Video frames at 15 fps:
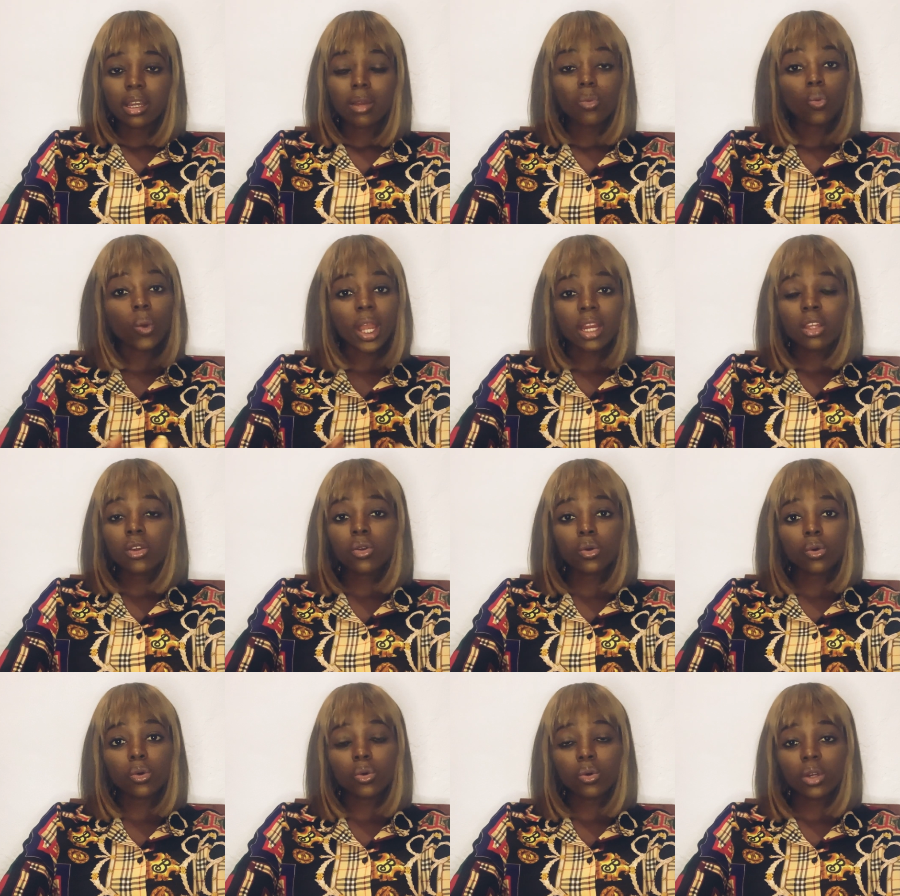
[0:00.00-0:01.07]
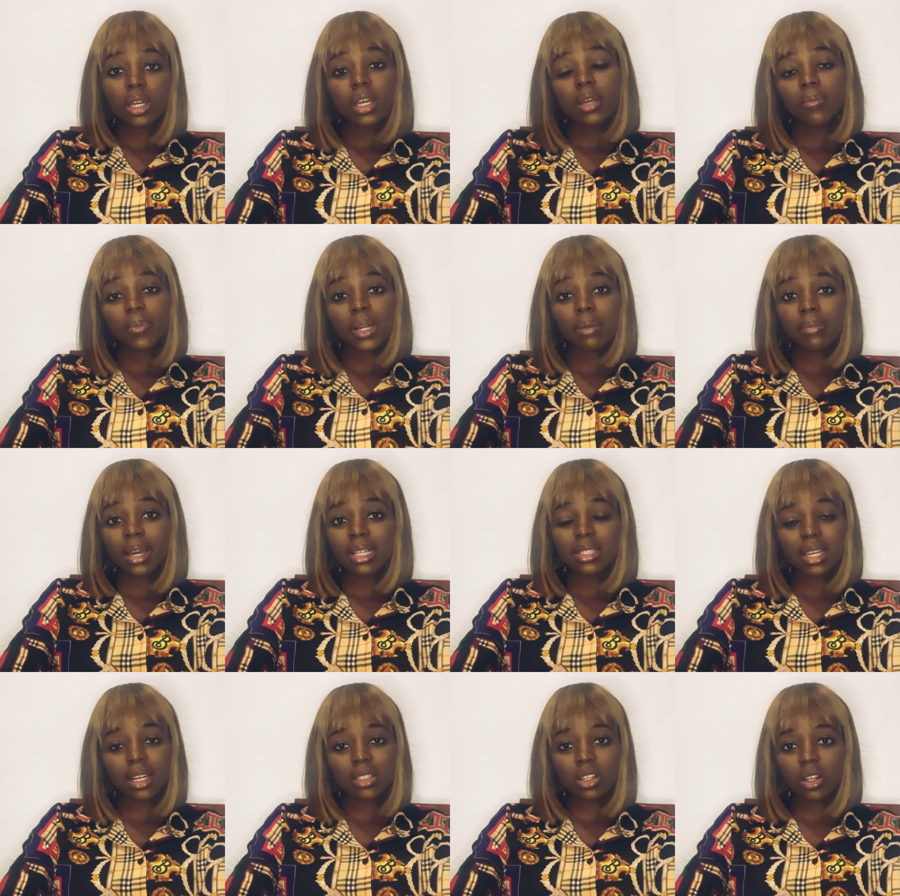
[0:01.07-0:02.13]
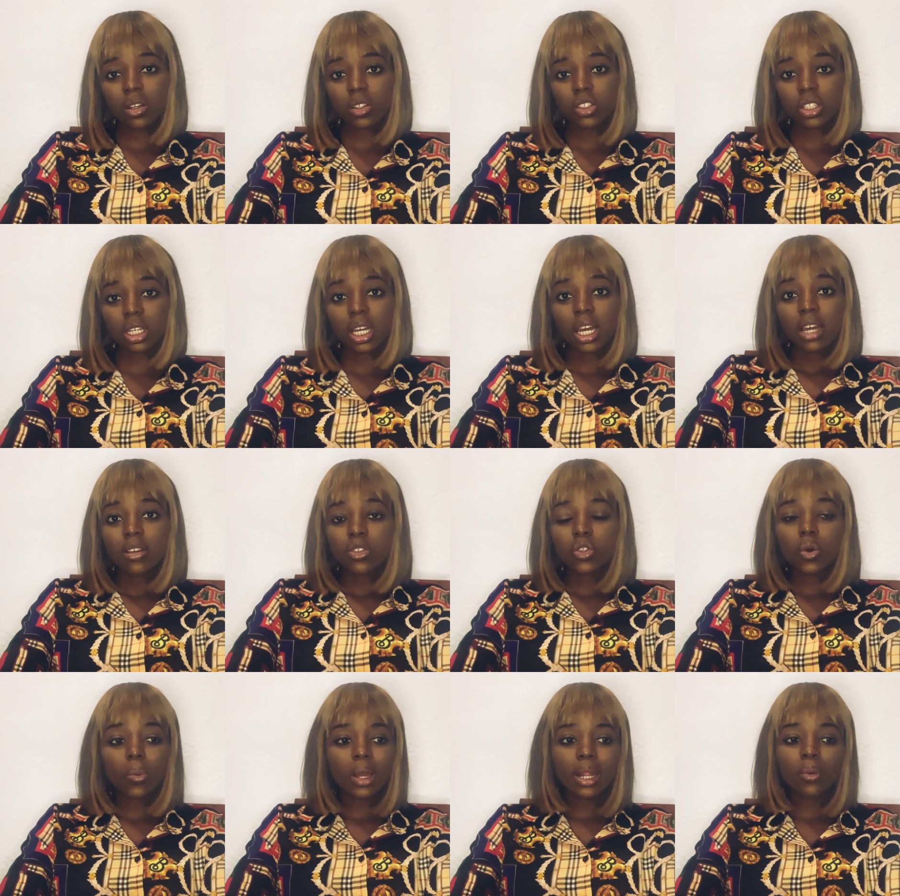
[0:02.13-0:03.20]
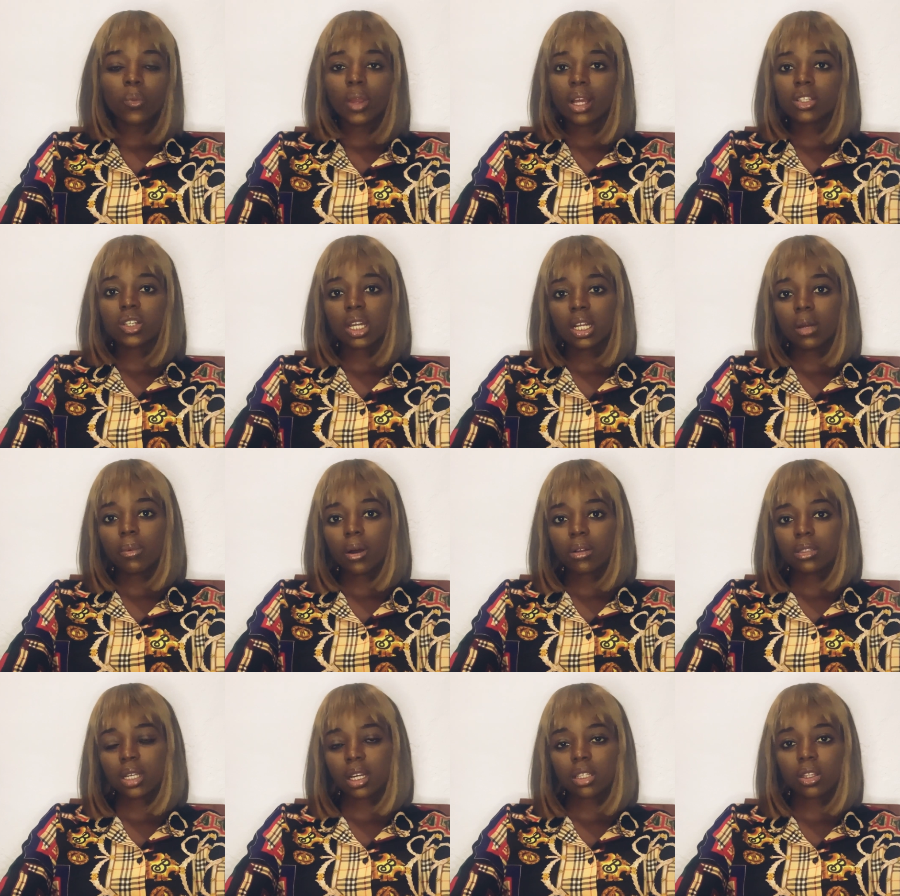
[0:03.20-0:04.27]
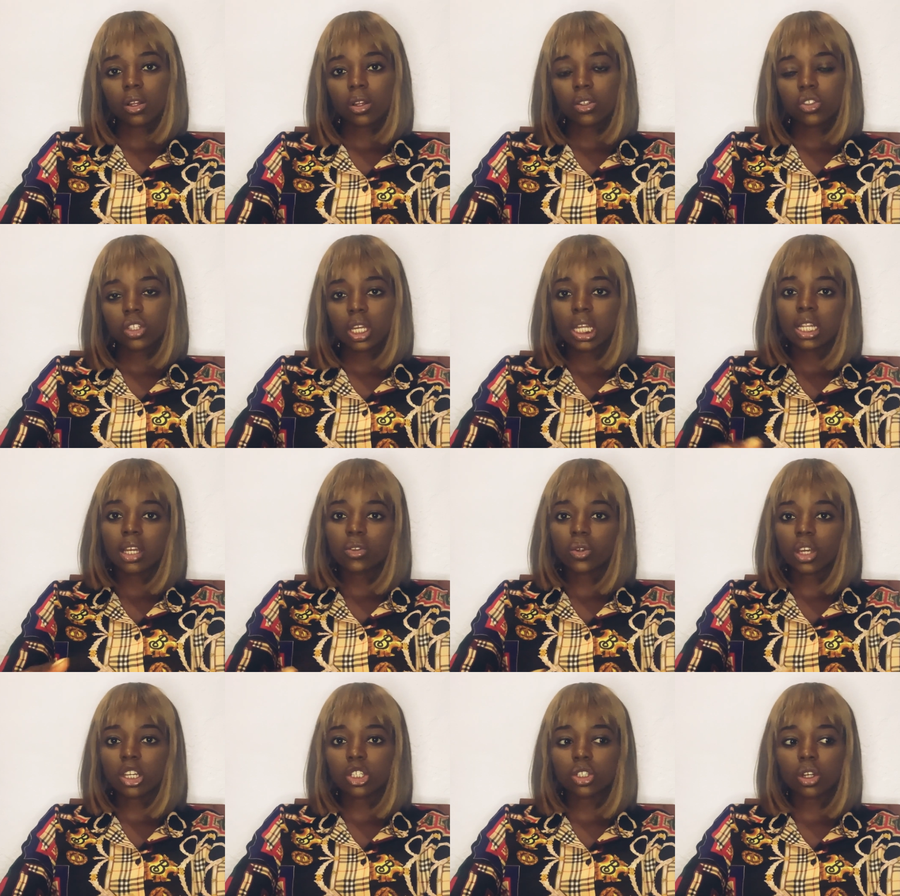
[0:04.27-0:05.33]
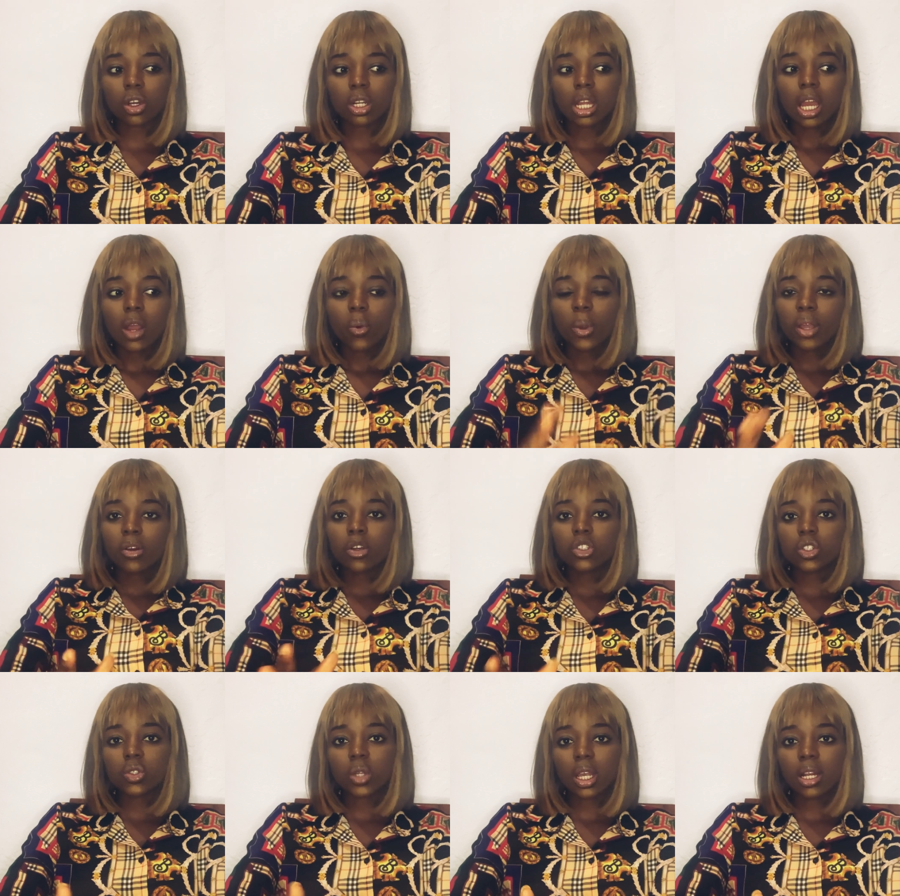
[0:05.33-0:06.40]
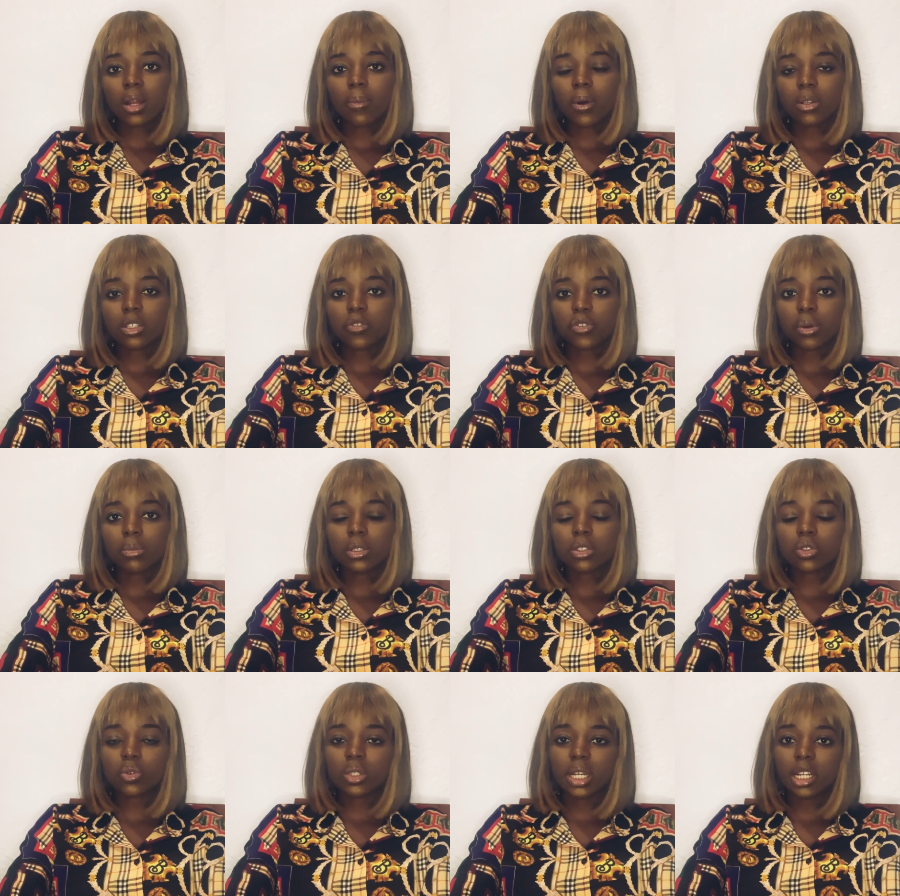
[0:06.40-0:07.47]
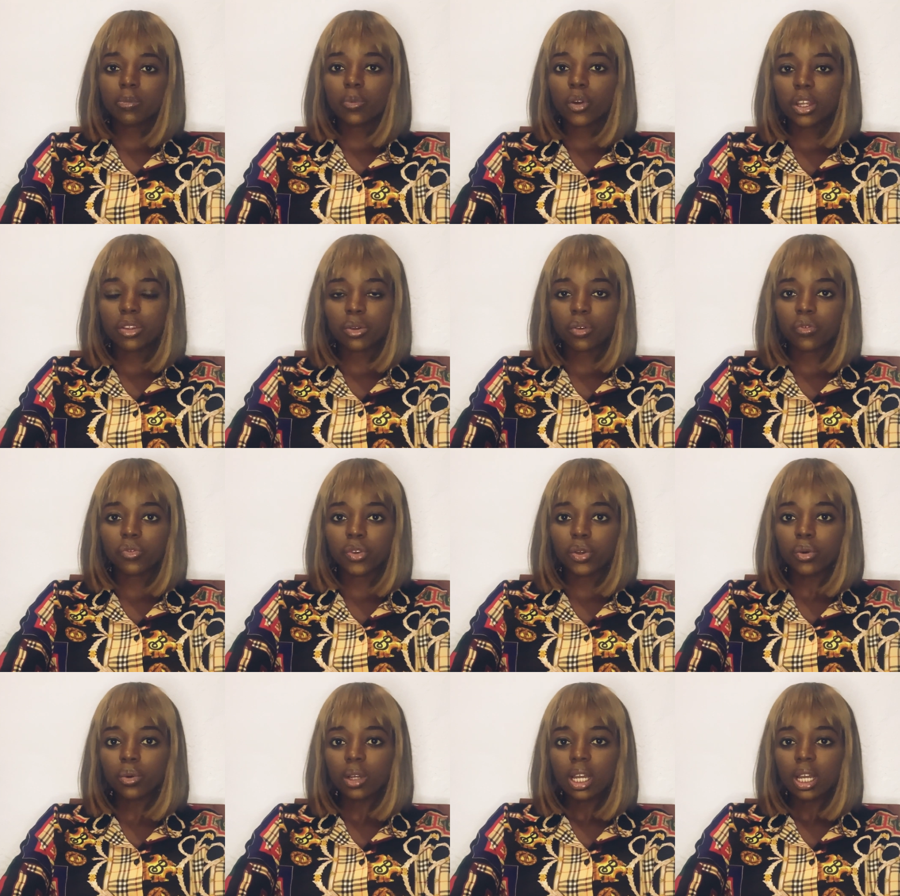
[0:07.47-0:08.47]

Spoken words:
when you implement technology. So when we are talking about technology in education, we are not just talking about it from the student point of view.